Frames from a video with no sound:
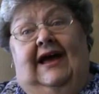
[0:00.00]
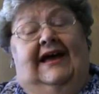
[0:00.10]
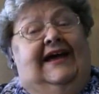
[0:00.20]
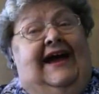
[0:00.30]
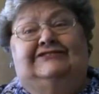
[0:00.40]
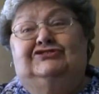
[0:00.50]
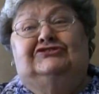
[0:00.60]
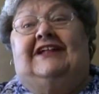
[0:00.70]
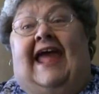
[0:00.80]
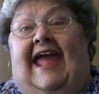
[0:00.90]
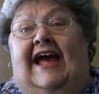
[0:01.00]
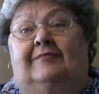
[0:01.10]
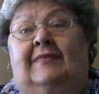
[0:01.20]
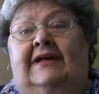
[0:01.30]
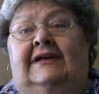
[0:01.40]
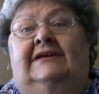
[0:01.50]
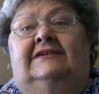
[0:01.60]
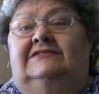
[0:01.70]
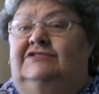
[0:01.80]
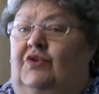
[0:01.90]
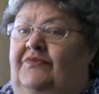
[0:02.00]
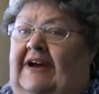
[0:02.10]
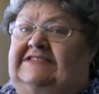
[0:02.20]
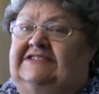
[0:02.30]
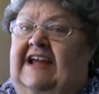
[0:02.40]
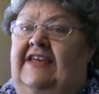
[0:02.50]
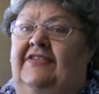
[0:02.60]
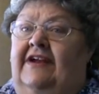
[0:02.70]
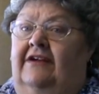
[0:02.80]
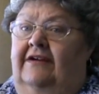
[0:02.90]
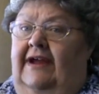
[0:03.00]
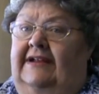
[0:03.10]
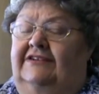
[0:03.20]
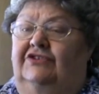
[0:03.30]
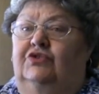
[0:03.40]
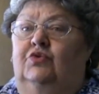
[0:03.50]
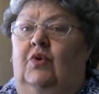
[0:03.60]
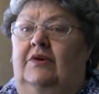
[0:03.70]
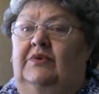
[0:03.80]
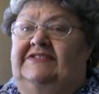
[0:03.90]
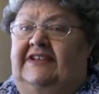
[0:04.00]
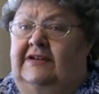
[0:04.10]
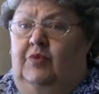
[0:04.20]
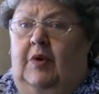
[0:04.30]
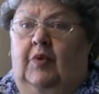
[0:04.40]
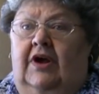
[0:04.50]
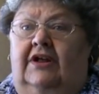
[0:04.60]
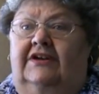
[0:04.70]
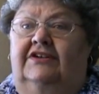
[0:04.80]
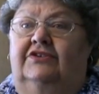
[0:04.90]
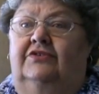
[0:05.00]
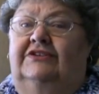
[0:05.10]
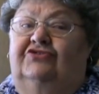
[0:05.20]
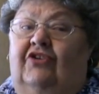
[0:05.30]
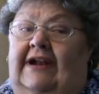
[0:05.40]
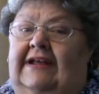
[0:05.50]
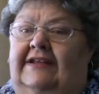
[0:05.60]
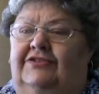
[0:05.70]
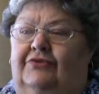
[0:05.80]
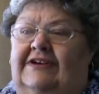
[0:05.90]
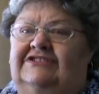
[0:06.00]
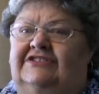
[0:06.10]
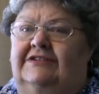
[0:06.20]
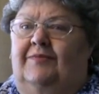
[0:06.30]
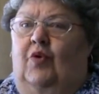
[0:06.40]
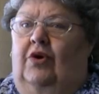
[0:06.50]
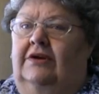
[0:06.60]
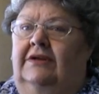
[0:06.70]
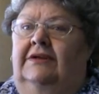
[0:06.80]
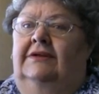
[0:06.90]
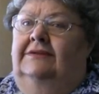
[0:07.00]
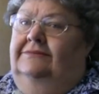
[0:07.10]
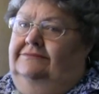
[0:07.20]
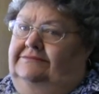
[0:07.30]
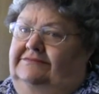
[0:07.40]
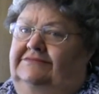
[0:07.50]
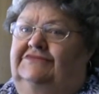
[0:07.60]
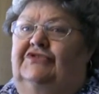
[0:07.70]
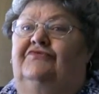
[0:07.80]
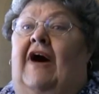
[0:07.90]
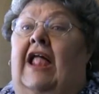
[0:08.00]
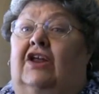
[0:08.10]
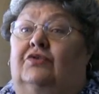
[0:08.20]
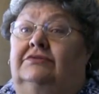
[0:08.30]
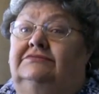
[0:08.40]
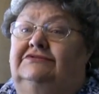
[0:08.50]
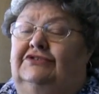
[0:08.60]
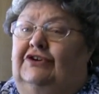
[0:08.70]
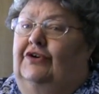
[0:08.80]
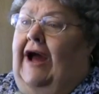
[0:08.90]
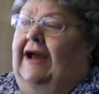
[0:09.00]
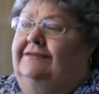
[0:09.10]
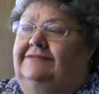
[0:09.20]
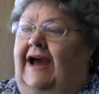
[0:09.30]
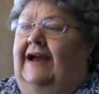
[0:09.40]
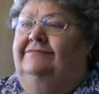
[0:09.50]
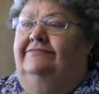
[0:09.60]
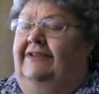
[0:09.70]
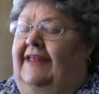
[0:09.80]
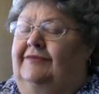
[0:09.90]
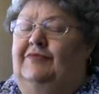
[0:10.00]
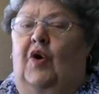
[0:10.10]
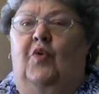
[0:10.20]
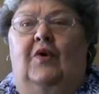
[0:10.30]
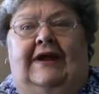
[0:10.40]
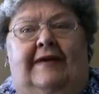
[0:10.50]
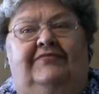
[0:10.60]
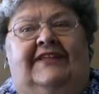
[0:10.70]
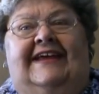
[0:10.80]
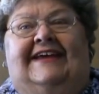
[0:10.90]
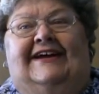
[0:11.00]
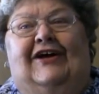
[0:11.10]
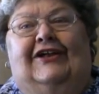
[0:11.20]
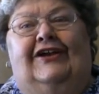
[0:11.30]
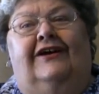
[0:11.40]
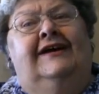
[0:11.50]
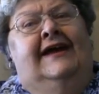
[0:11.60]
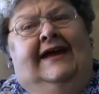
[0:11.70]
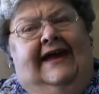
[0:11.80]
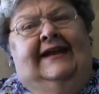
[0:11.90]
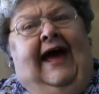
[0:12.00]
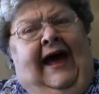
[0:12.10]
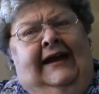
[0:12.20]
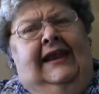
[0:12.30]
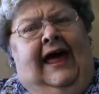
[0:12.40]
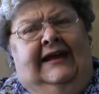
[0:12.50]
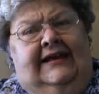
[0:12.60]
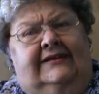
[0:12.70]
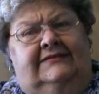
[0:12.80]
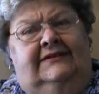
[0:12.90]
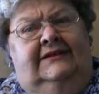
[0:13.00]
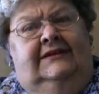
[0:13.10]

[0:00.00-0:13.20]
I just am. So if I stay there and do what we said we were going to do and try to get the rest of the board to follow, I let them know what I'm thinking all along. And I like it.